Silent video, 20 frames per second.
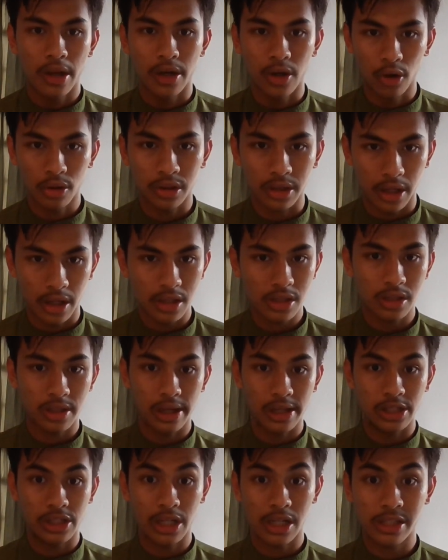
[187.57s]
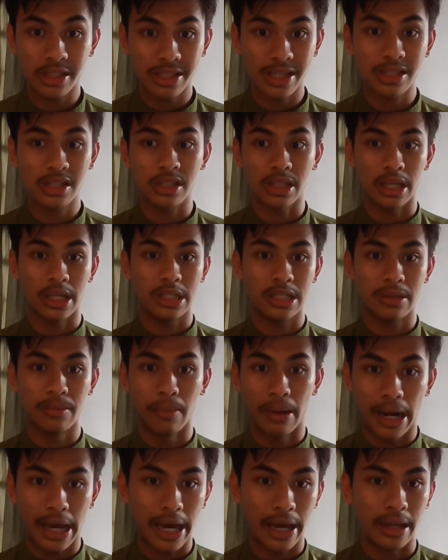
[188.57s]
Notice that justice is
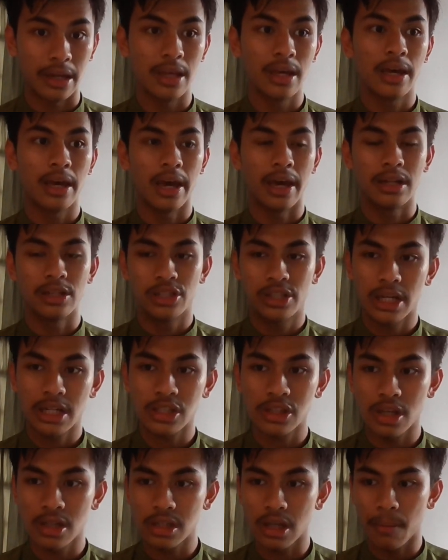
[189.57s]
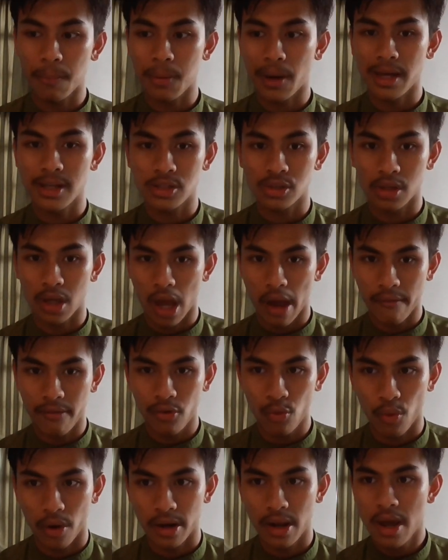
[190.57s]
blind and justice applies to
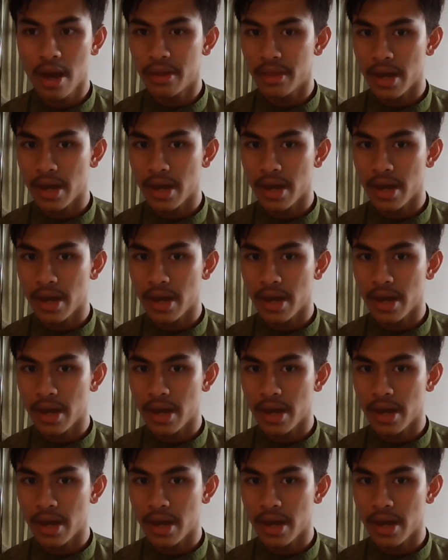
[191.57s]
everyone.